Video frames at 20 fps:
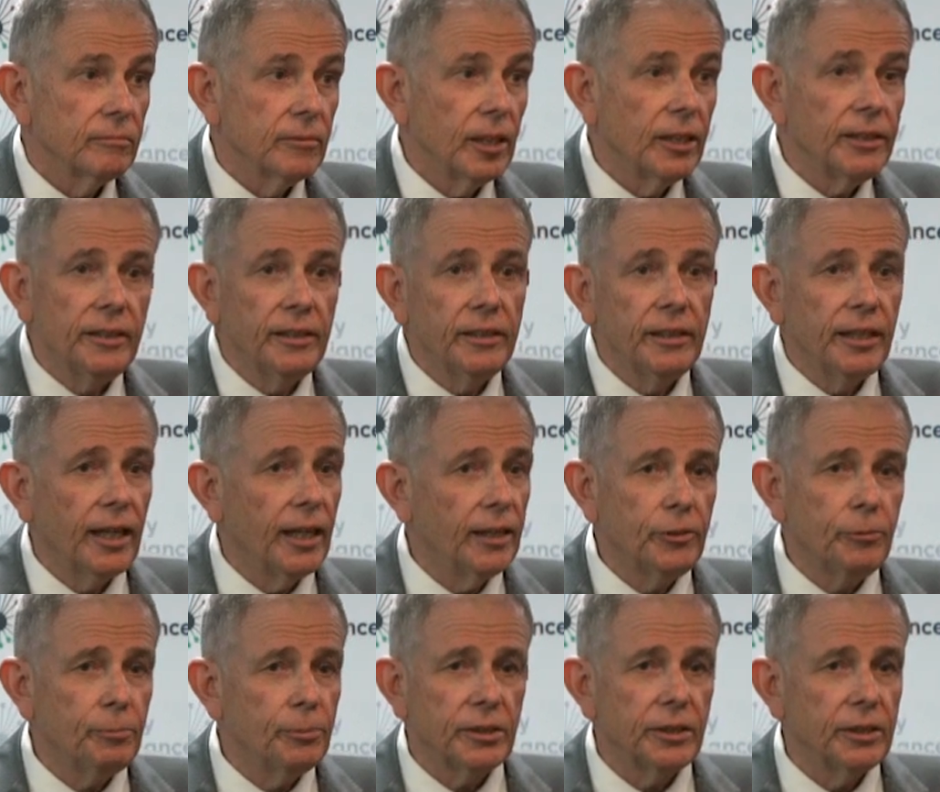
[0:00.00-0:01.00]
I didn't need
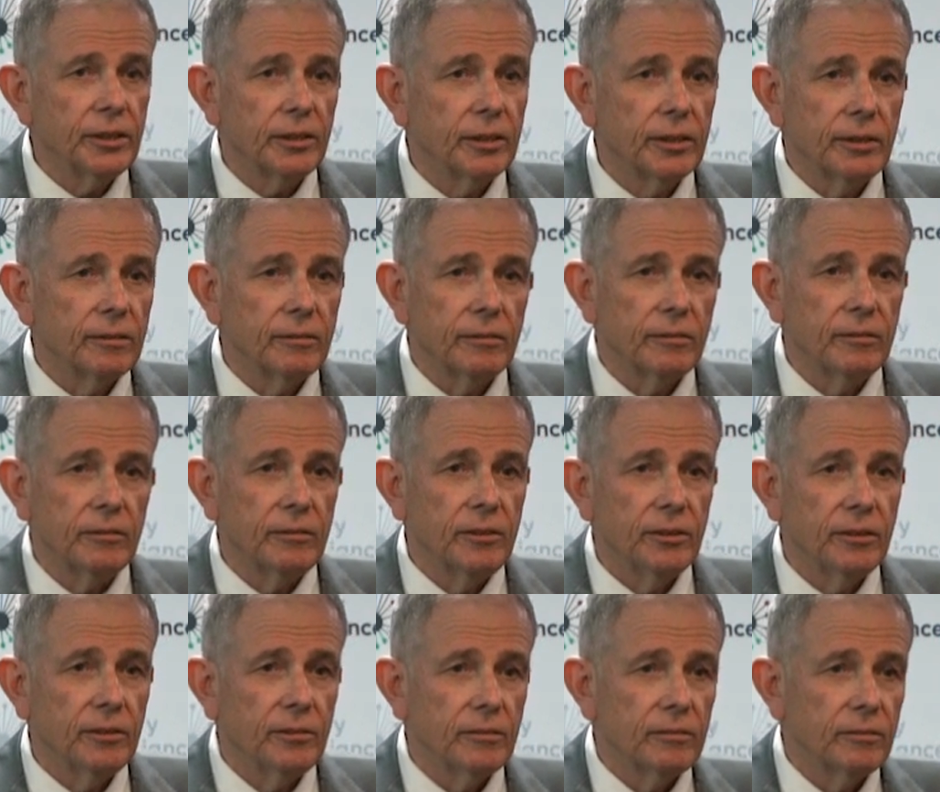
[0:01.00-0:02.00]
100%
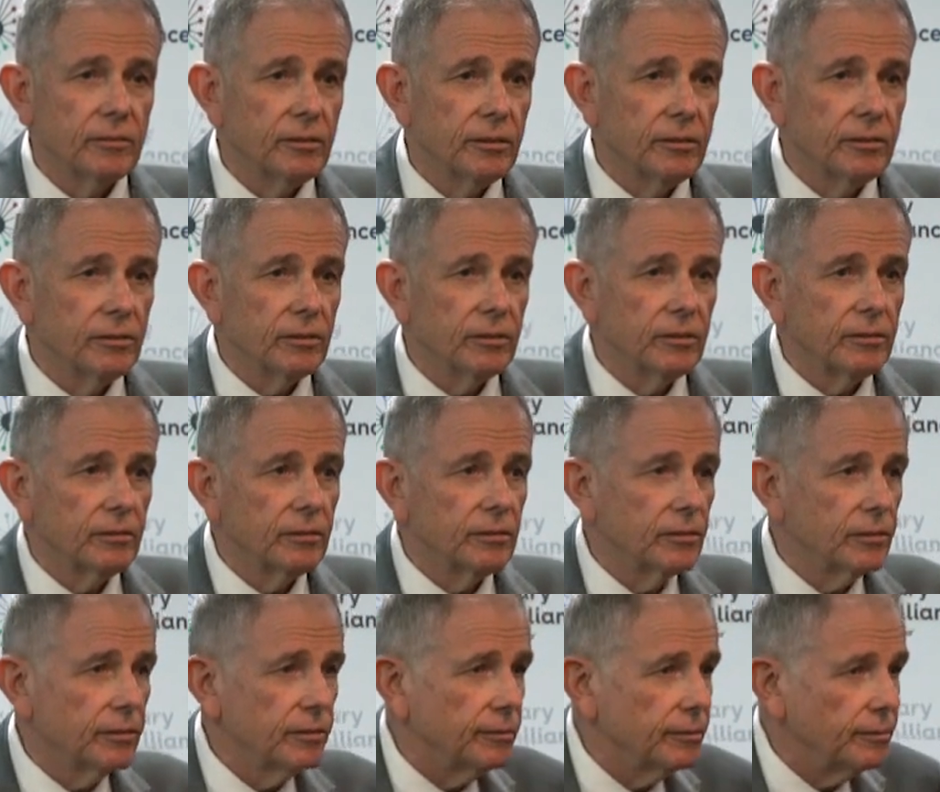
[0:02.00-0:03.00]

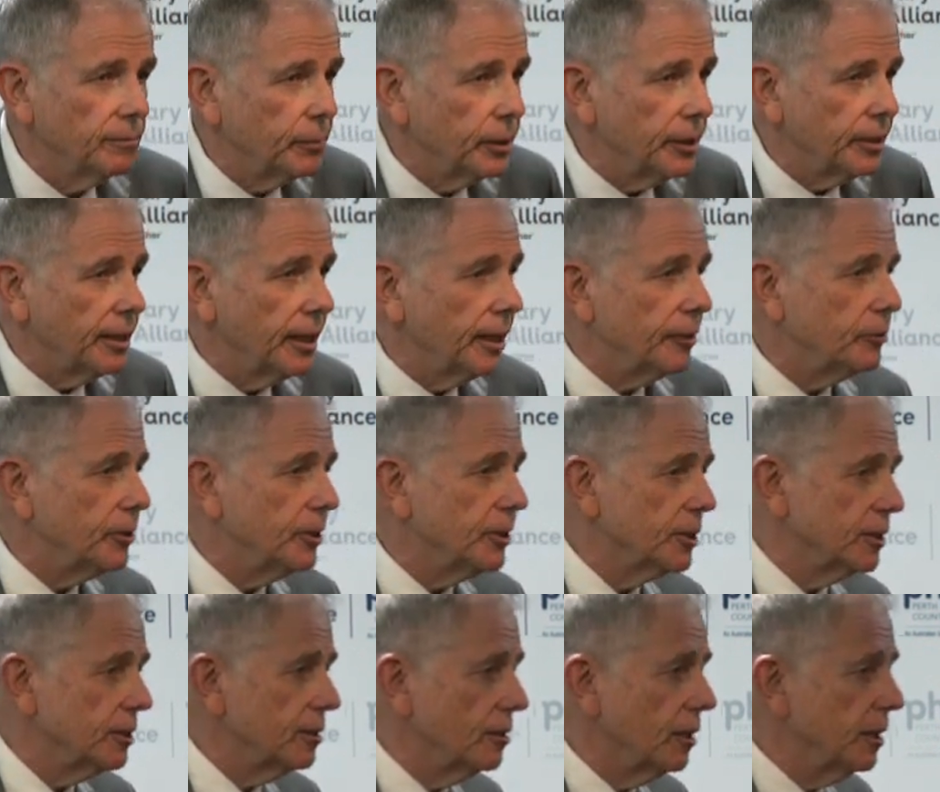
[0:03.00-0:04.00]
to be at
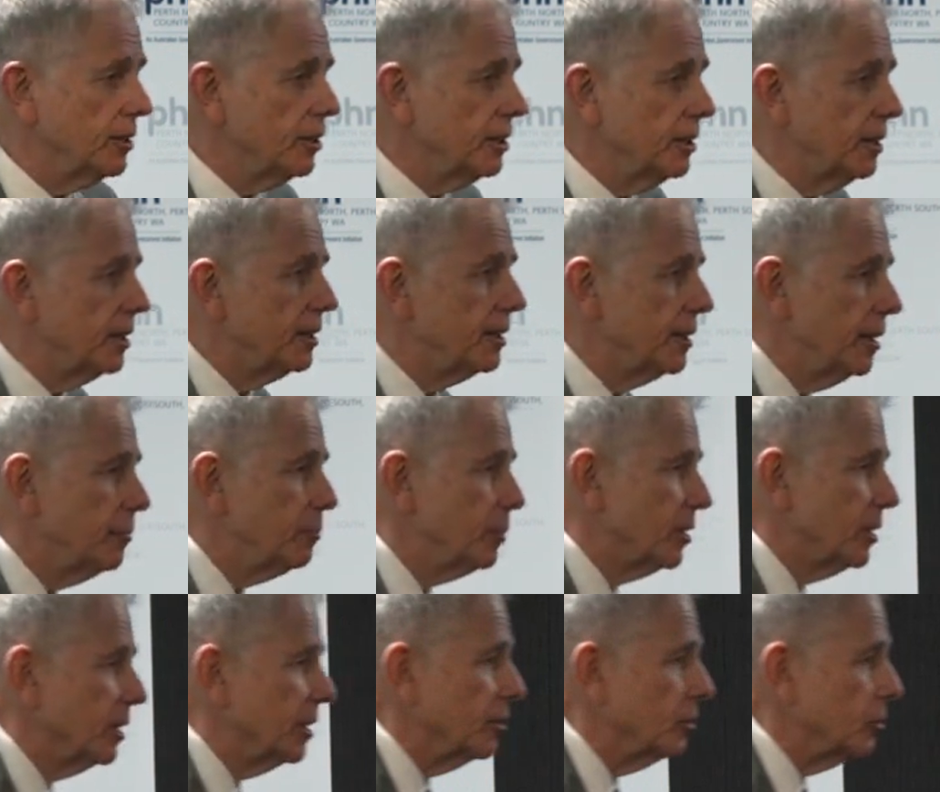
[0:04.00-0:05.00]
risk. I just needed
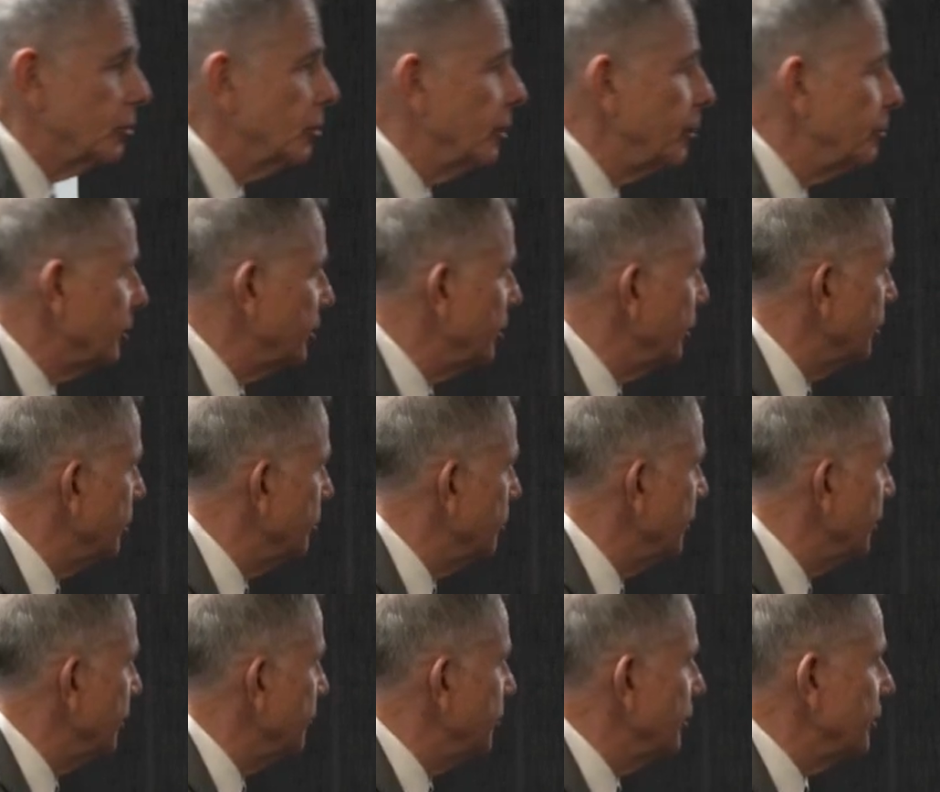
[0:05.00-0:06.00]
10% or 20% to
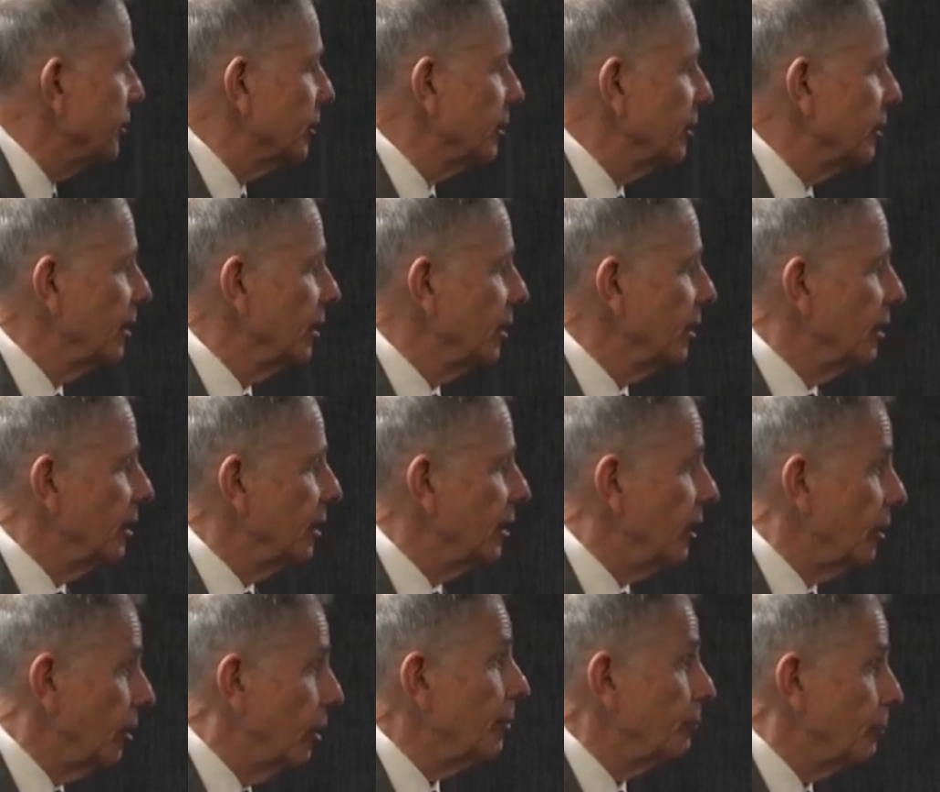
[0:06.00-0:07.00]
be at risk.
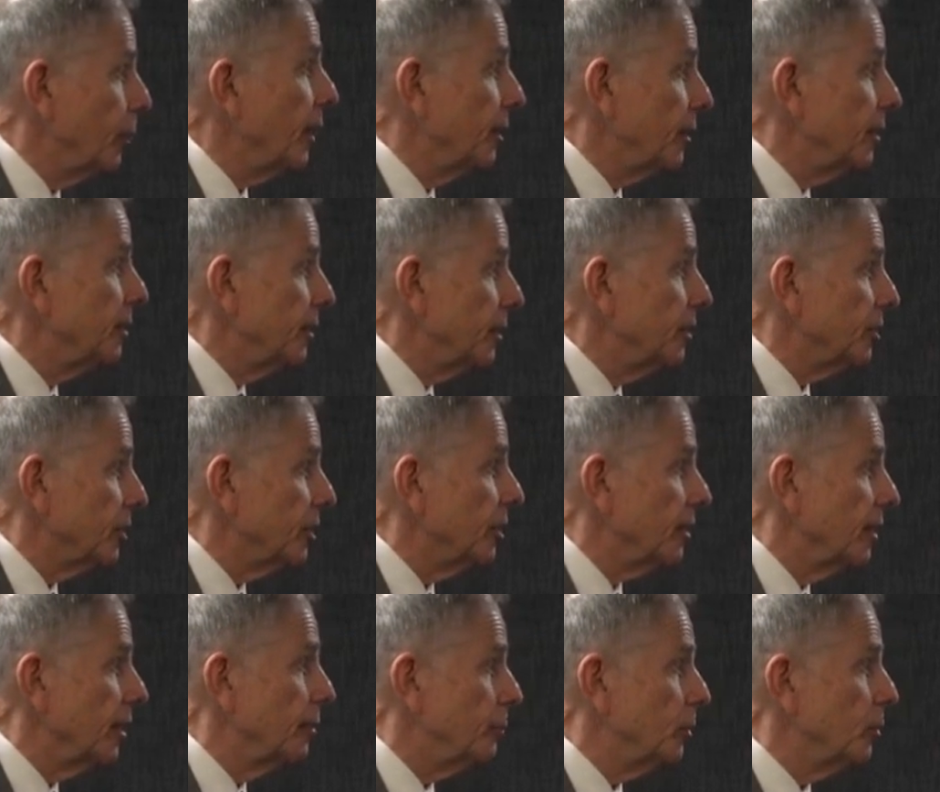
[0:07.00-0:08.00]
And I paid attention
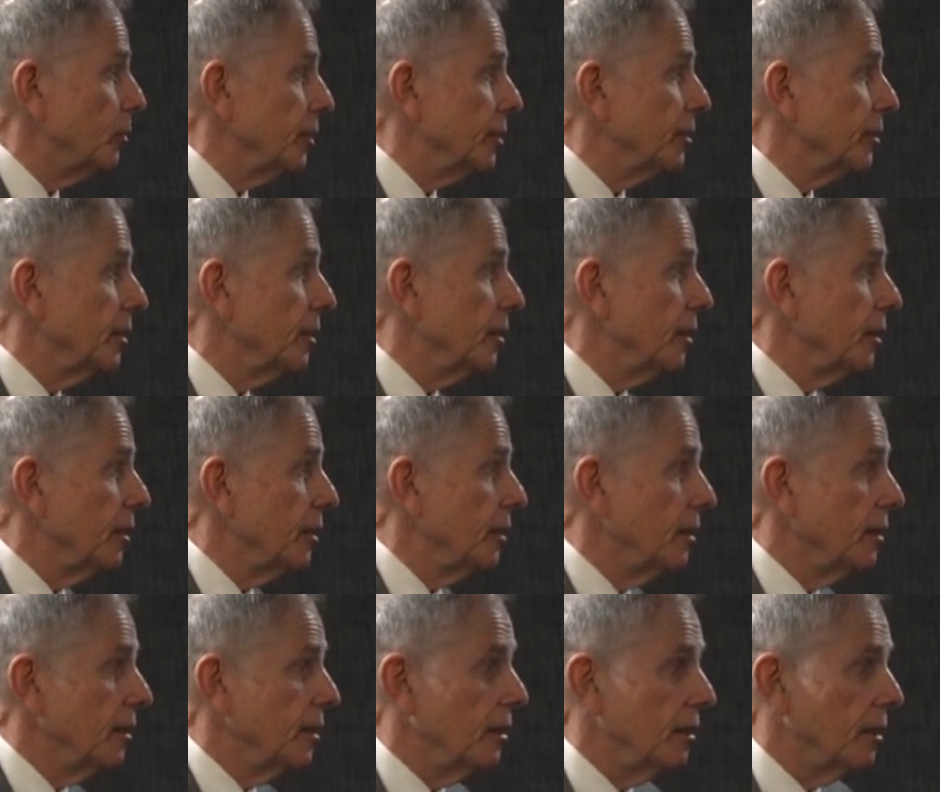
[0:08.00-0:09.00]
at that point,
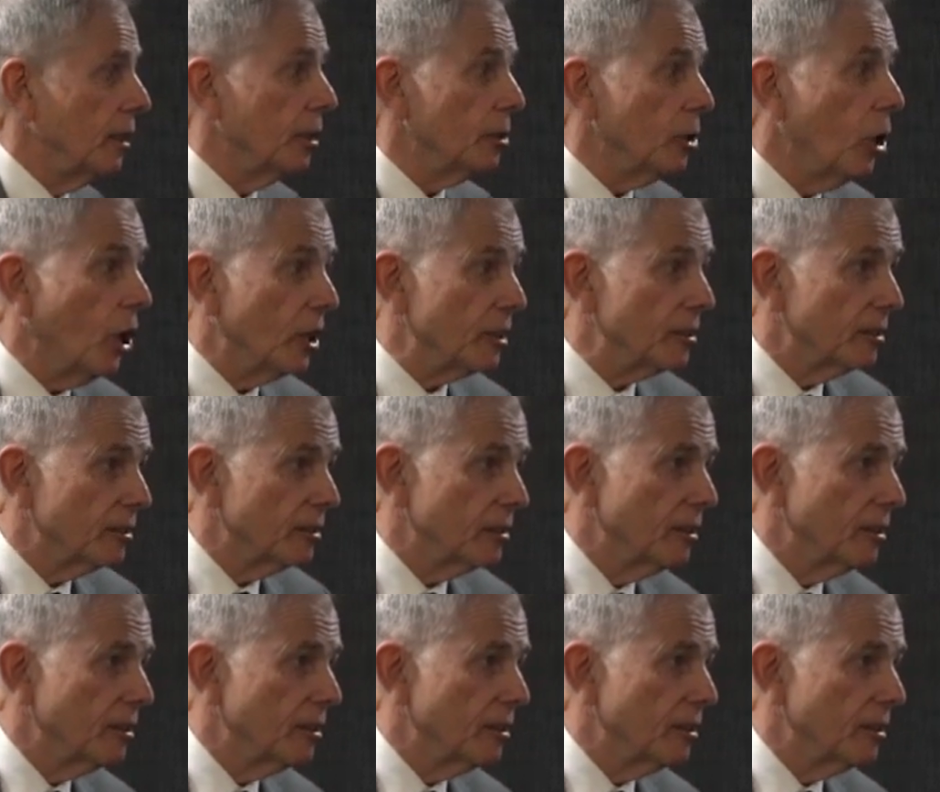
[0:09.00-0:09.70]
a lot.